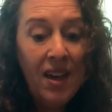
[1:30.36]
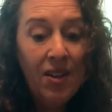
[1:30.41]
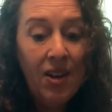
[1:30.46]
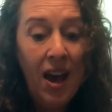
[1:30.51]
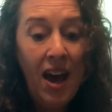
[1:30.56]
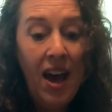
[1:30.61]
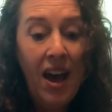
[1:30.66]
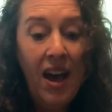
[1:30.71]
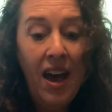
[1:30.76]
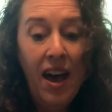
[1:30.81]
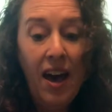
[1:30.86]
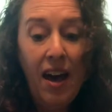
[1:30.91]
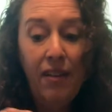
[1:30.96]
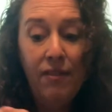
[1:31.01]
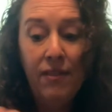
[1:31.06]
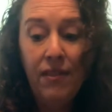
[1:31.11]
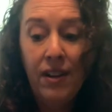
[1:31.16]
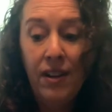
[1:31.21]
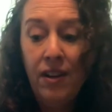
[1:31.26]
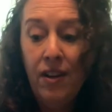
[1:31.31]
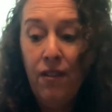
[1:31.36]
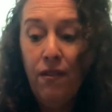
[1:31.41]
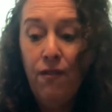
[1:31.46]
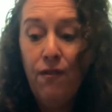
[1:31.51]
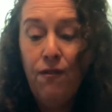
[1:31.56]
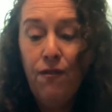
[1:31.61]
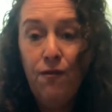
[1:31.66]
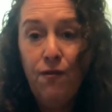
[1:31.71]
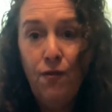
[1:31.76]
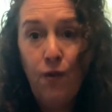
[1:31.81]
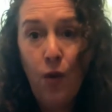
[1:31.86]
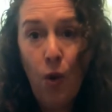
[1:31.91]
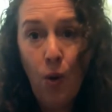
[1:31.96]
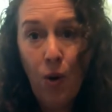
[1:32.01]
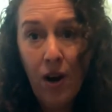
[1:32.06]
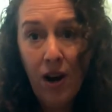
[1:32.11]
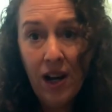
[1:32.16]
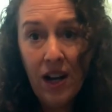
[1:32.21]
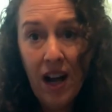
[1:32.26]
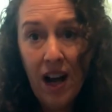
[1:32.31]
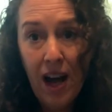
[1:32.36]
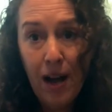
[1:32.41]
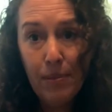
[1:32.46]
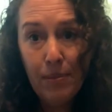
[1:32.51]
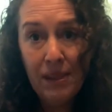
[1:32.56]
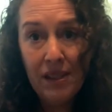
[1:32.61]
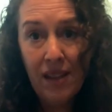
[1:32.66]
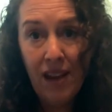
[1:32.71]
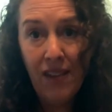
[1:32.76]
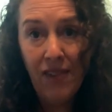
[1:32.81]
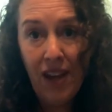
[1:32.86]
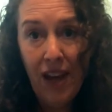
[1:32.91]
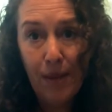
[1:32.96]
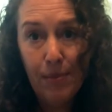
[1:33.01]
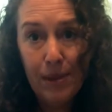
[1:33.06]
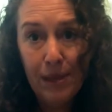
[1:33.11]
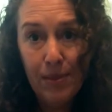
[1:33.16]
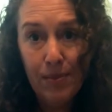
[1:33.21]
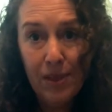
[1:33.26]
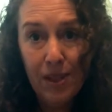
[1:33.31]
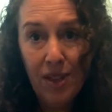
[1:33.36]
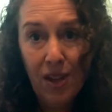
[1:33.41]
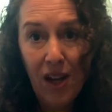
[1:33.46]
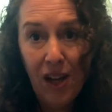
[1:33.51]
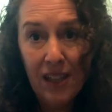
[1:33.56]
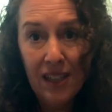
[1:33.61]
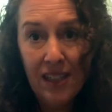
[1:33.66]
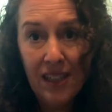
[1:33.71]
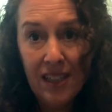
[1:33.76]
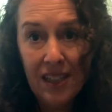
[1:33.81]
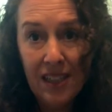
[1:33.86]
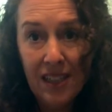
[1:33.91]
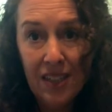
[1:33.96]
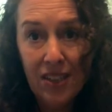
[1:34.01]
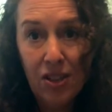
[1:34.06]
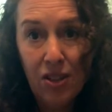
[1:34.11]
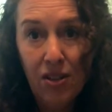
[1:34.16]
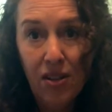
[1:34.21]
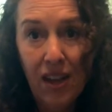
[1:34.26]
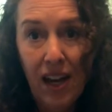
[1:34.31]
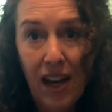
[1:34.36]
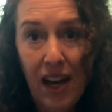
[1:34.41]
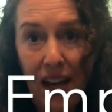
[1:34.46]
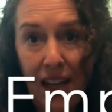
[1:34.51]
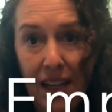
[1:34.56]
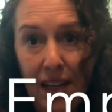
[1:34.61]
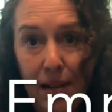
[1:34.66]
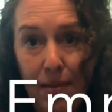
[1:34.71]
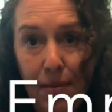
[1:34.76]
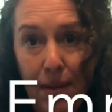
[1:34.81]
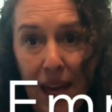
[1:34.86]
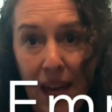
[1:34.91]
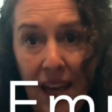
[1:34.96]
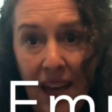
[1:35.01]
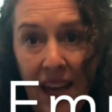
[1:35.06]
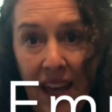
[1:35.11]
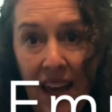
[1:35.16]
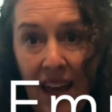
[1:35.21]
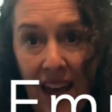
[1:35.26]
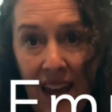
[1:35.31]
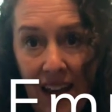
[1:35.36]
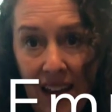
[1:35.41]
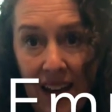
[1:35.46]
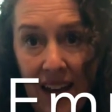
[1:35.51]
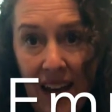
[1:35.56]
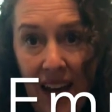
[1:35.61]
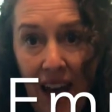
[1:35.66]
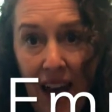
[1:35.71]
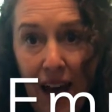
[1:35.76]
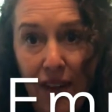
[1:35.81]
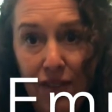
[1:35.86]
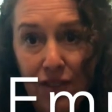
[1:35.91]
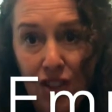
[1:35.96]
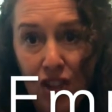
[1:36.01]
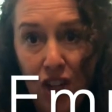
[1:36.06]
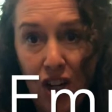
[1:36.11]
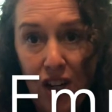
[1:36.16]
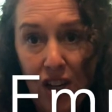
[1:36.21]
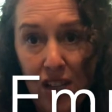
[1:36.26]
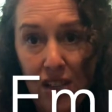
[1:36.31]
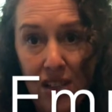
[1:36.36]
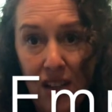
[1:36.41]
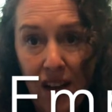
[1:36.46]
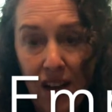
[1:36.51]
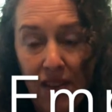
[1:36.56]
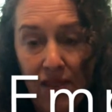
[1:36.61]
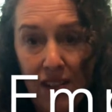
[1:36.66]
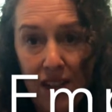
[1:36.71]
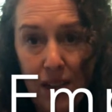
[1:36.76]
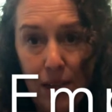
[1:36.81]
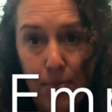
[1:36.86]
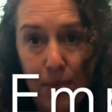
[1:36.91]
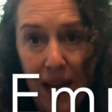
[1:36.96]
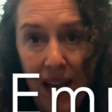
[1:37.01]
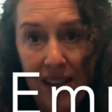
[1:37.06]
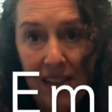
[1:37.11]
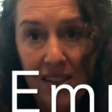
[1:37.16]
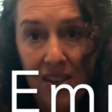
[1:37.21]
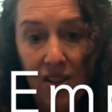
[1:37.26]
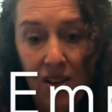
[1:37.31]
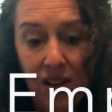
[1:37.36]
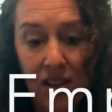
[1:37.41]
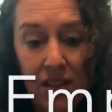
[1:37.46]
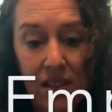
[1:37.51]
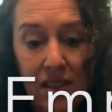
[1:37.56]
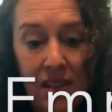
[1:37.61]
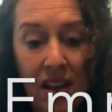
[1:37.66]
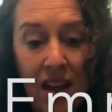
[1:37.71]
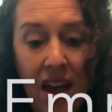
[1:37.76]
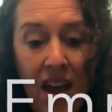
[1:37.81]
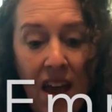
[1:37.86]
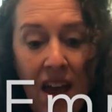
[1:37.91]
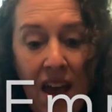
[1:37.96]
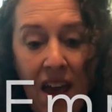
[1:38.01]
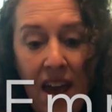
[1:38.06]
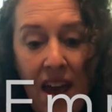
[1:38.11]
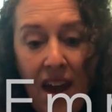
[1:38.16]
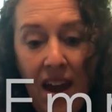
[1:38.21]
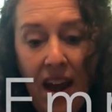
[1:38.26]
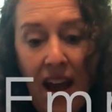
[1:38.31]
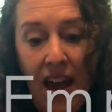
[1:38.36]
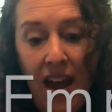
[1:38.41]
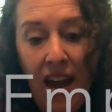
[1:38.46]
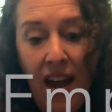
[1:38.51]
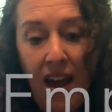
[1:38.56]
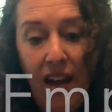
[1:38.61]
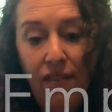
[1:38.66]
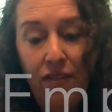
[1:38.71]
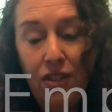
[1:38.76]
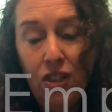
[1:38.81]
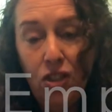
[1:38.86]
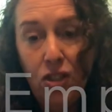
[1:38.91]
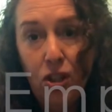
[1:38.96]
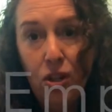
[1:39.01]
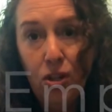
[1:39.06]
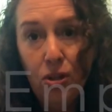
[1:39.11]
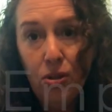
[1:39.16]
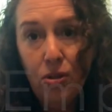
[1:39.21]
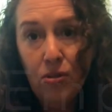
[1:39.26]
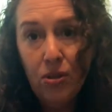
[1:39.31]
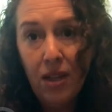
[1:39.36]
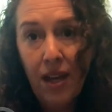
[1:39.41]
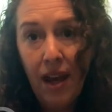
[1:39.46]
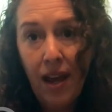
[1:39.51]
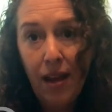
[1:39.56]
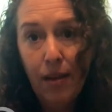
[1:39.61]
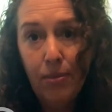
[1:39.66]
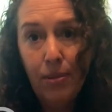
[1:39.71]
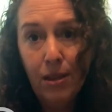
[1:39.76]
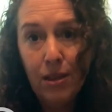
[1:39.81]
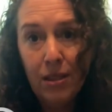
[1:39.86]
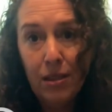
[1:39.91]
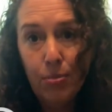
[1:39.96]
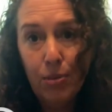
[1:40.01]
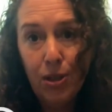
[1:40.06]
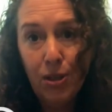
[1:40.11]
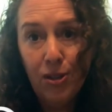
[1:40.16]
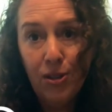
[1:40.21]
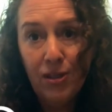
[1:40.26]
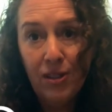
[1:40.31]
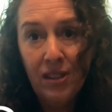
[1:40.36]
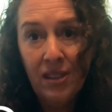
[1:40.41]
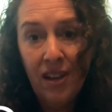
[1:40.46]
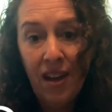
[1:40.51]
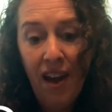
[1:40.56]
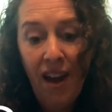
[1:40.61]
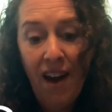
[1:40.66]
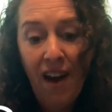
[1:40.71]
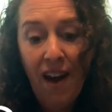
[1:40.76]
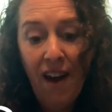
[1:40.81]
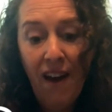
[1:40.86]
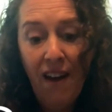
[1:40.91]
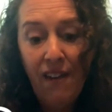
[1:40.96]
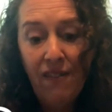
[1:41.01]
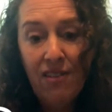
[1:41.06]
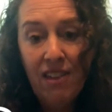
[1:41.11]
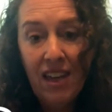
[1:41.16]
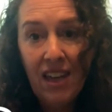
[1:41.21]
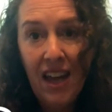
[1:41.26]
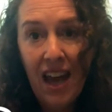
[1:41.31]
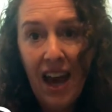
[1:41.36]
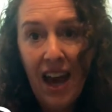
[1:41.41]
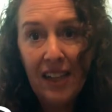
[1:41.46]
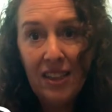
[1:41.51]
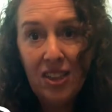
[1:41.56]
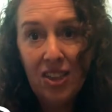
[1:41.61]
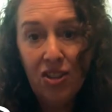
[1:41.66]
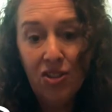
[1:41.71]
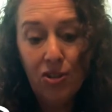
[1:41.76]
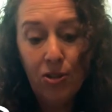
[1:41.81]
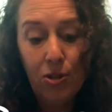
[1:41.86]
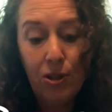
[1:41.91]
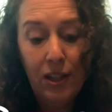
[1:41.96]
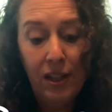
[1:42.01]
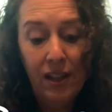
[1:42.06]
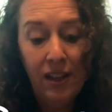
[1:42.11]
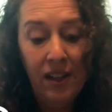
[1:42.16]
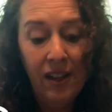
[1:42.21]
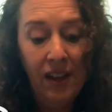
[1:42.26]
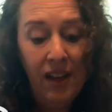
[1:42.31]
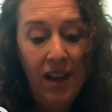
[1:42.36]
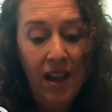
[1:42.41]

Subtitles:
I have 4 cups of Epsom salt here so that I can make 8 half jars of these bath salts. And I have 2 tablespoons of the castor oil.